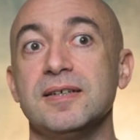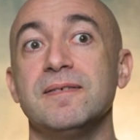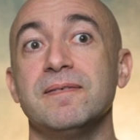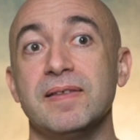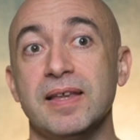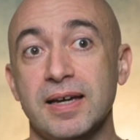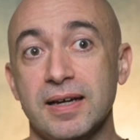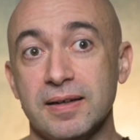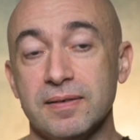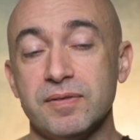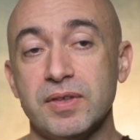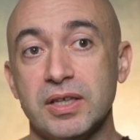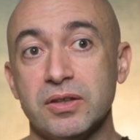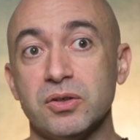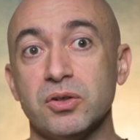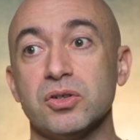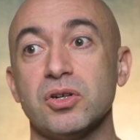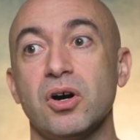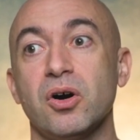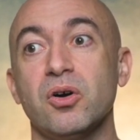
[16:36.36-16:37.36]
Yeah, he
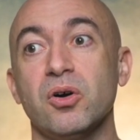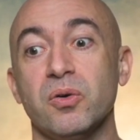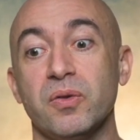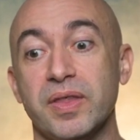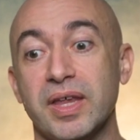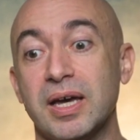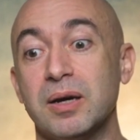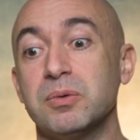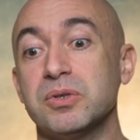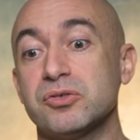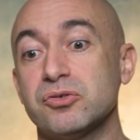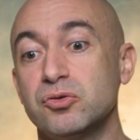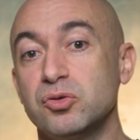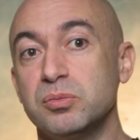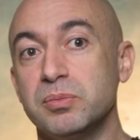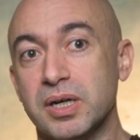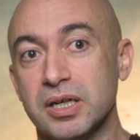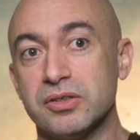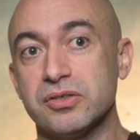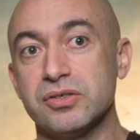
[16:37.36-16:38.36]
thought, oh, that was too
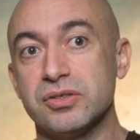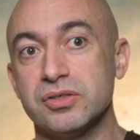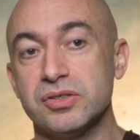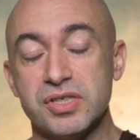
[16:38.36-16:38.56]
much.